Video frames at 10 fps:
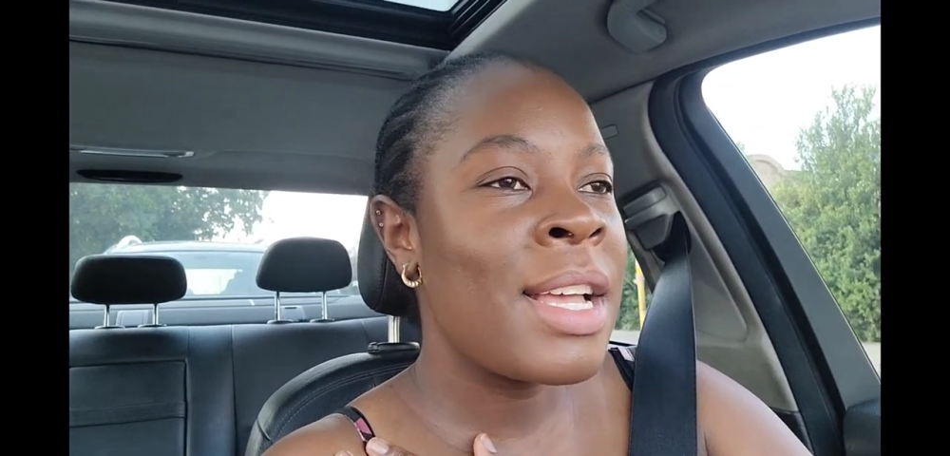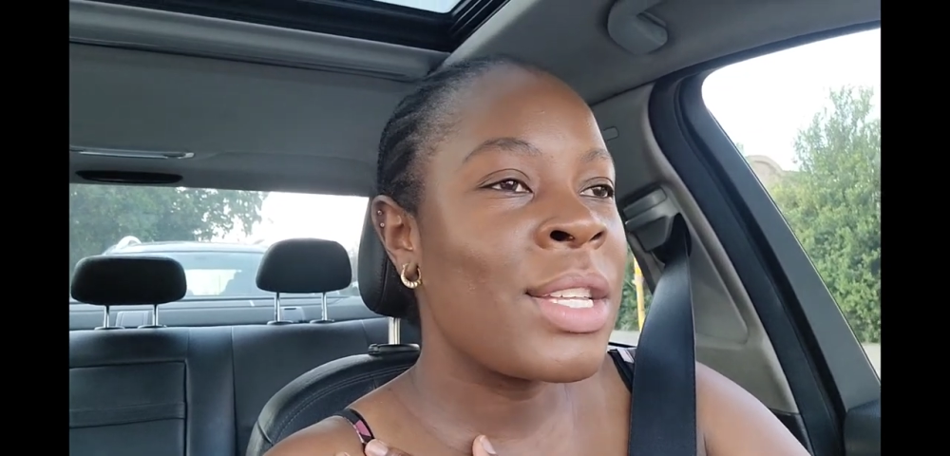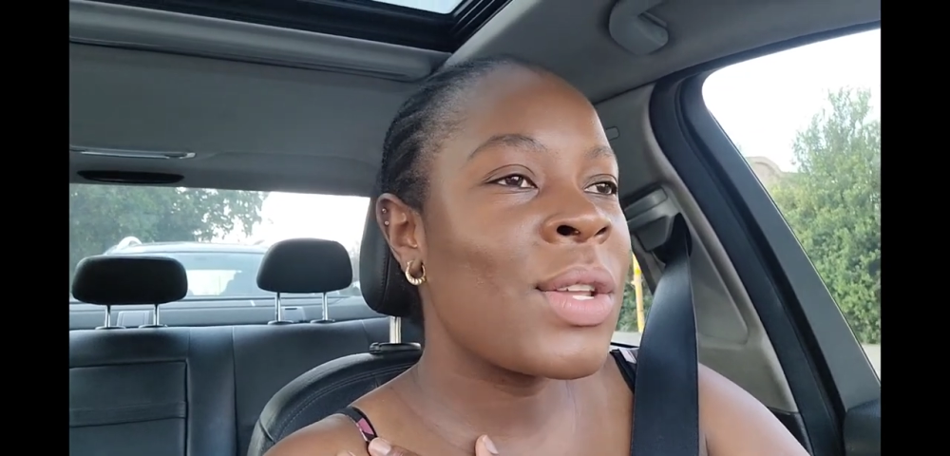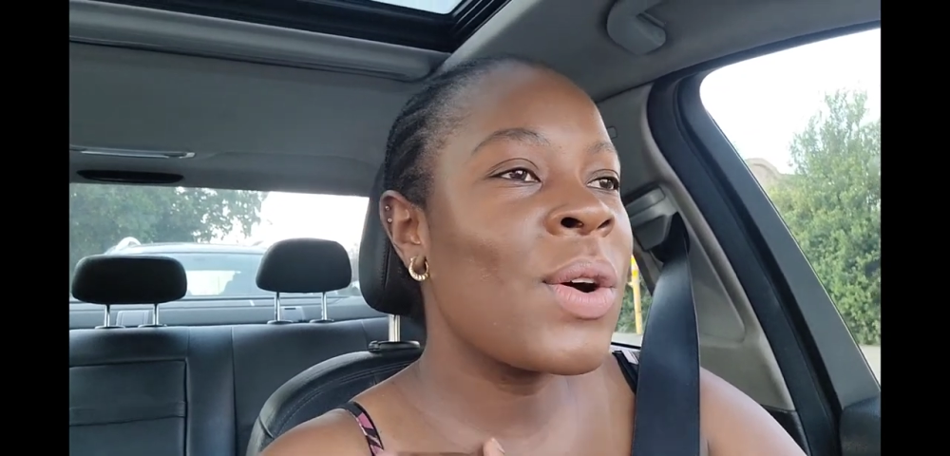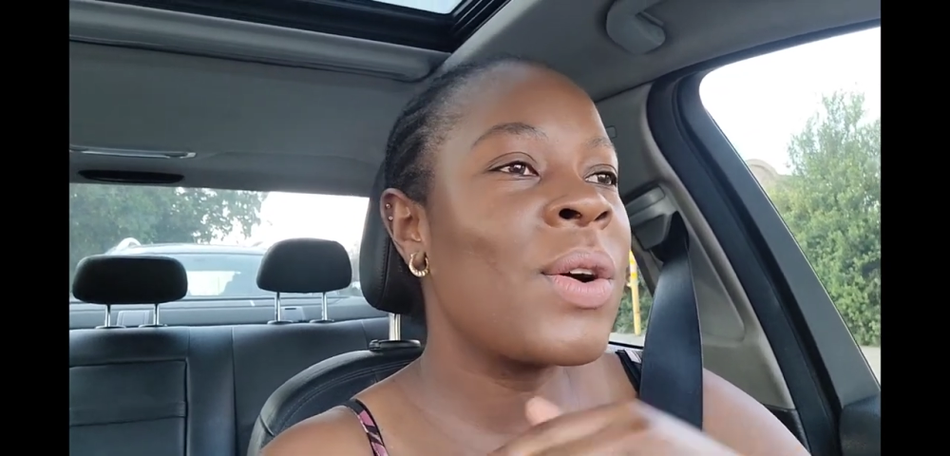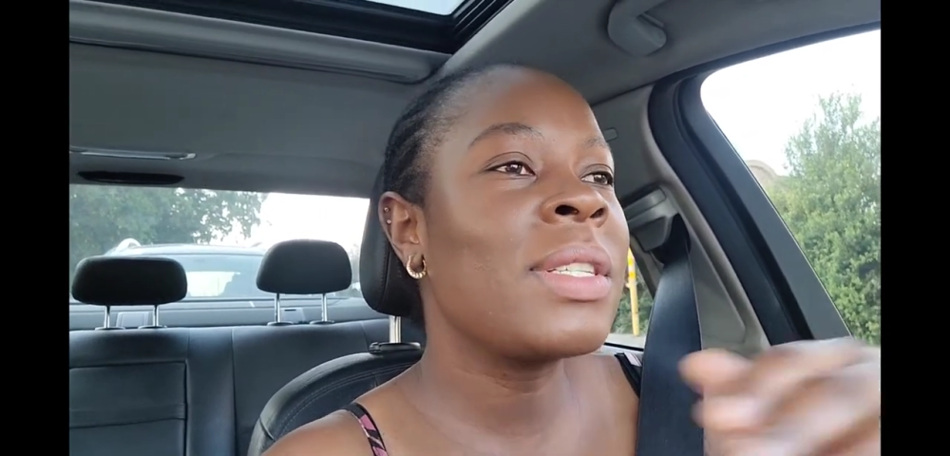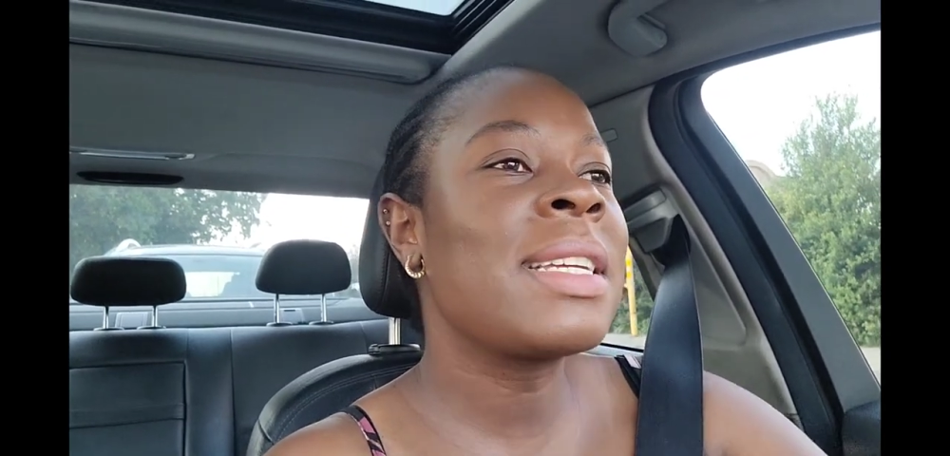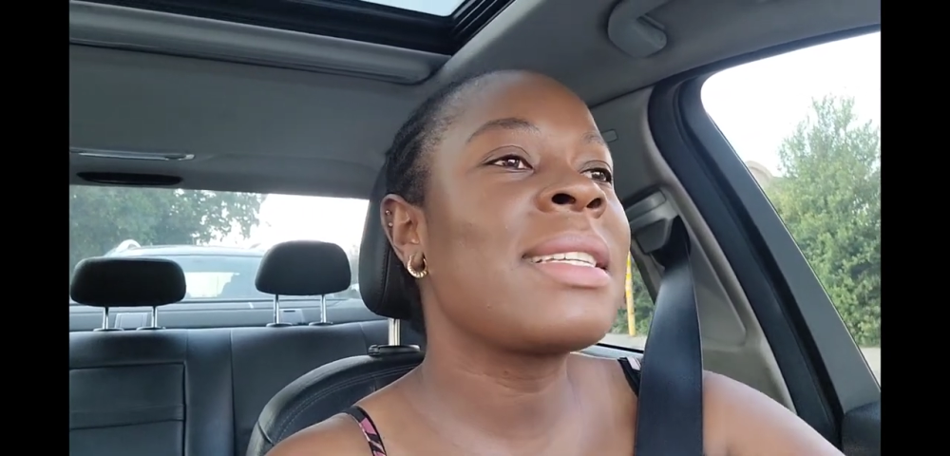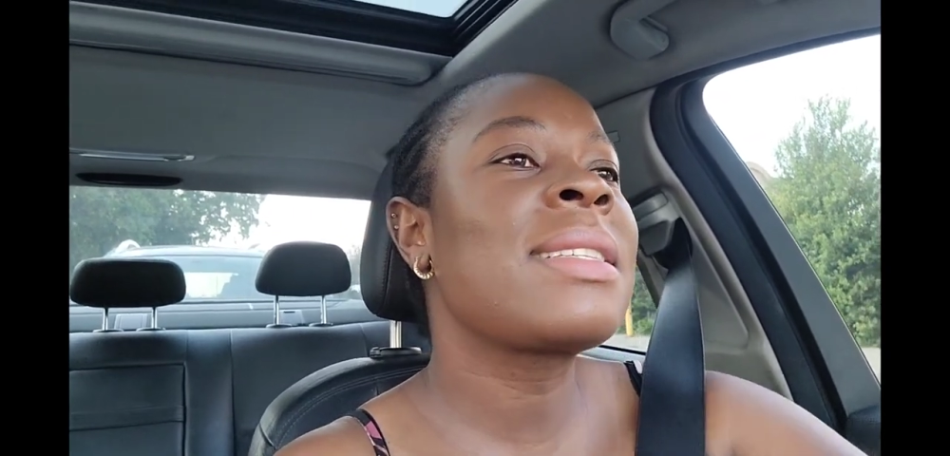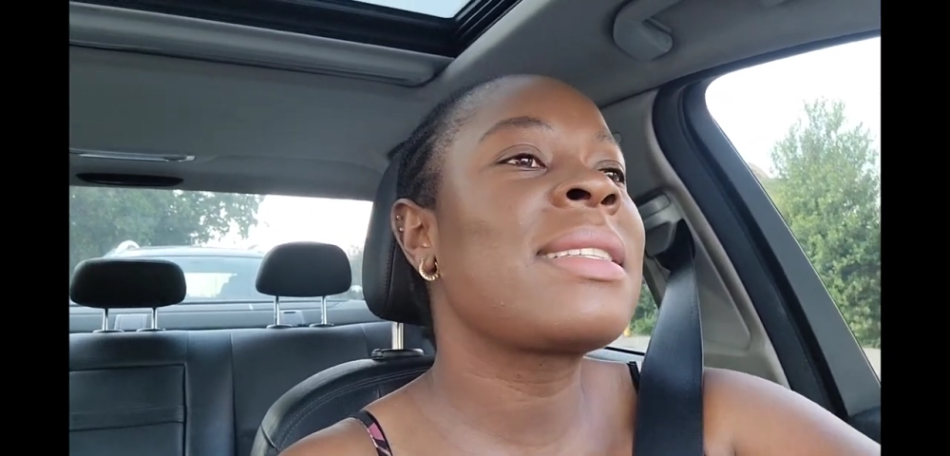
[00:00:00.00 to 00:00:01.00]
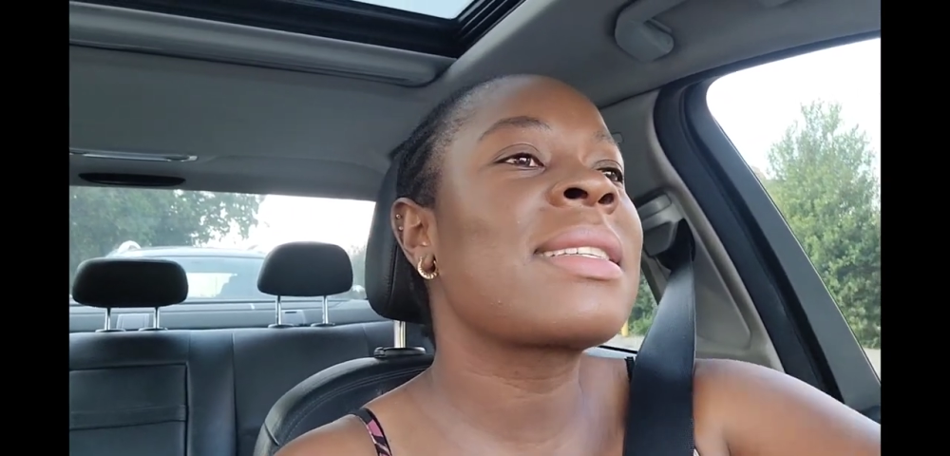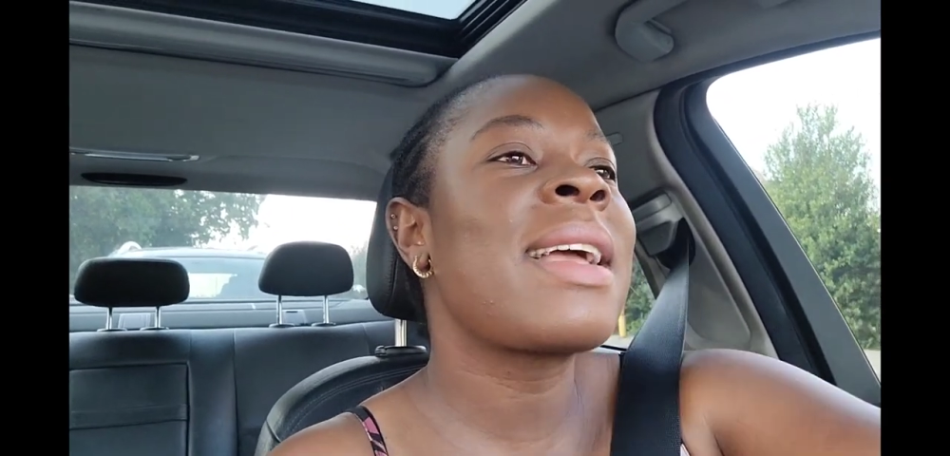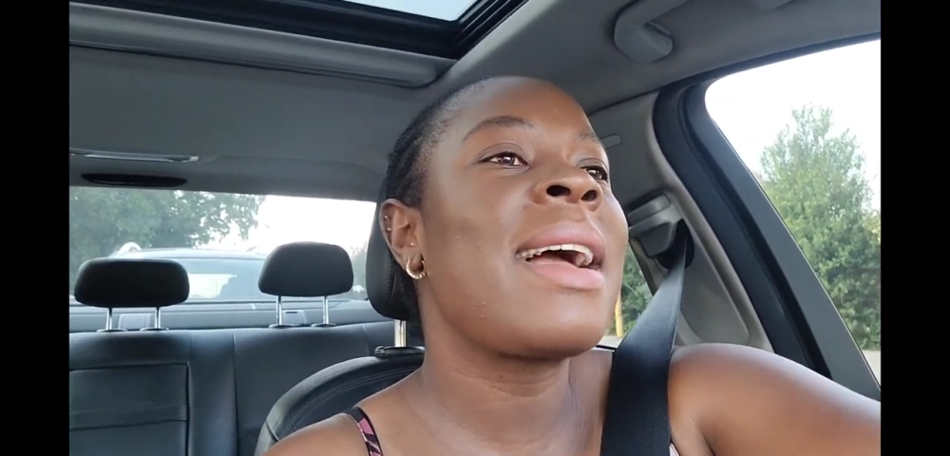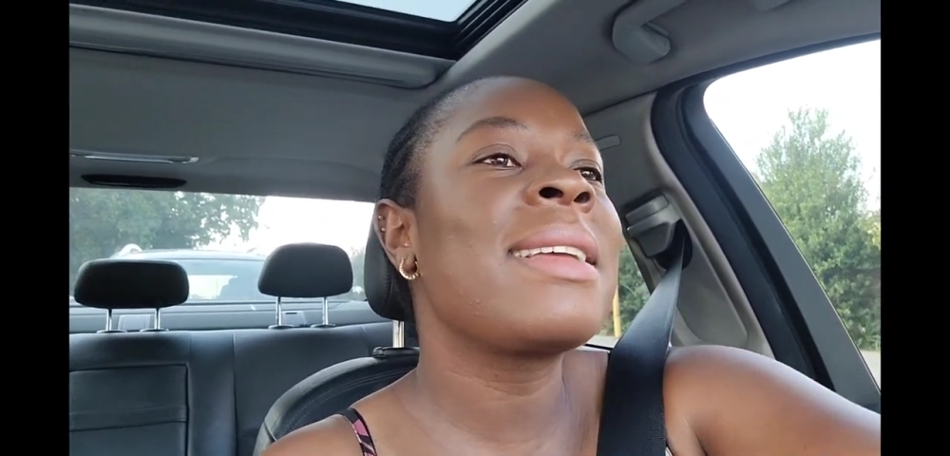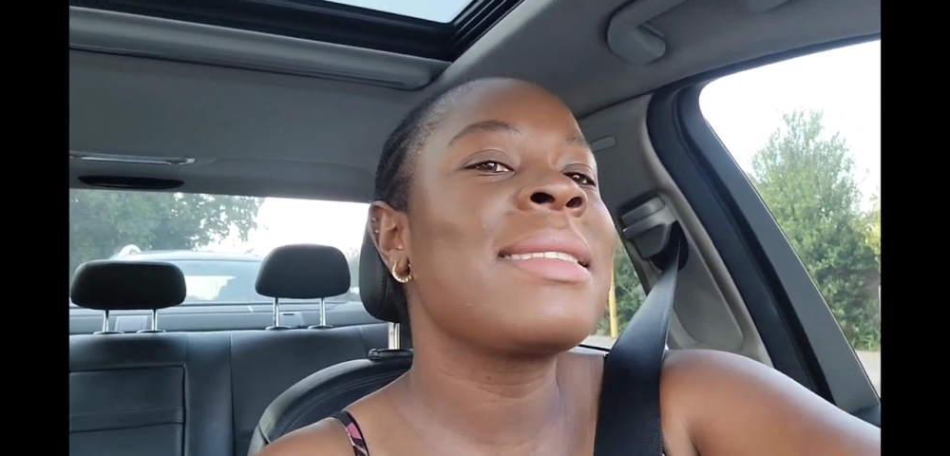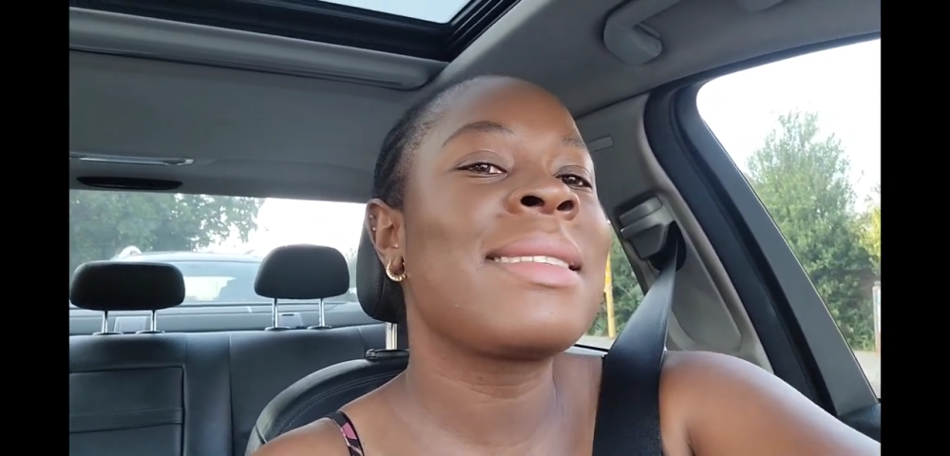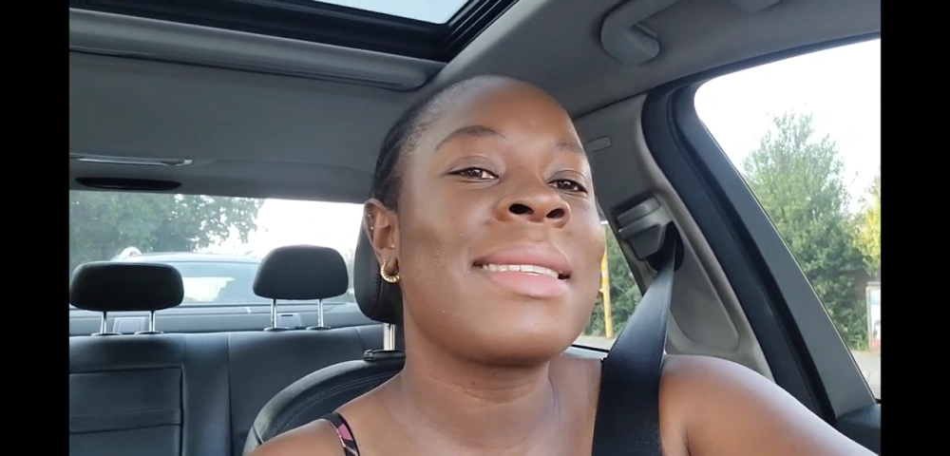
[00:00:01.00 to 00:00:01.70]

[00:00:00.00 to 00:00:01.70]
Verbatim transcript: so just guys